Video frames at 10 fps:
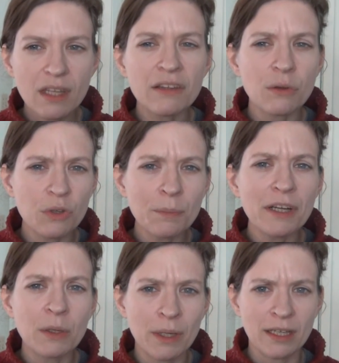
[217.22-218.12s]
it was a
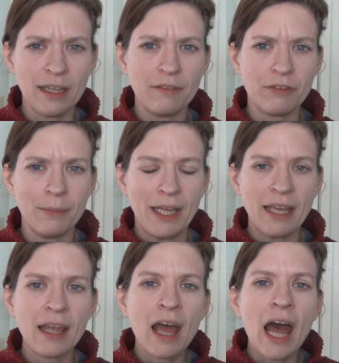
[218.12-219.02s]
pretty quick knit for me.
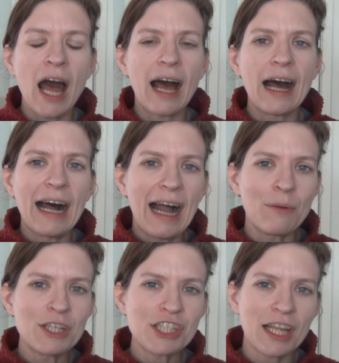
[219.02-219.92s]
I
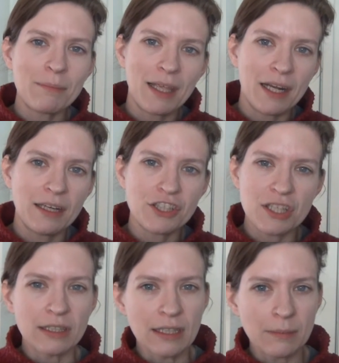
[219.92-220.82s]
wish I had made it just
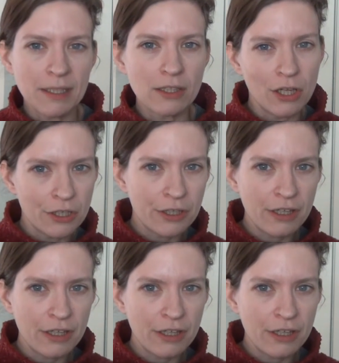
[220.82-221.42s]
a little bit longer.